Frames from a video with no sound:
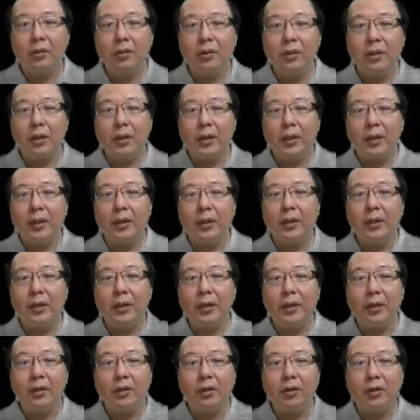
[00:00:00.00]
And
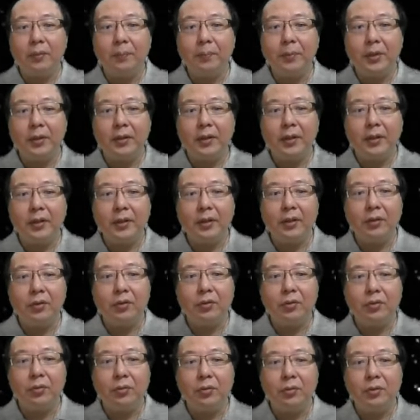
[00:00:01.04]
I copied that
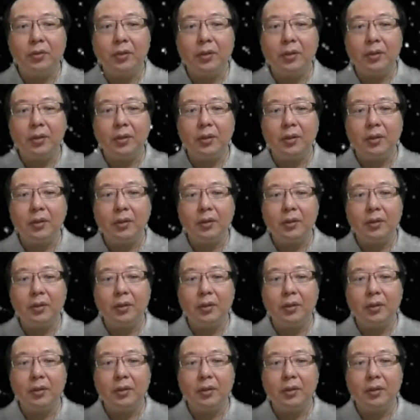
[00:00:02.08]
into the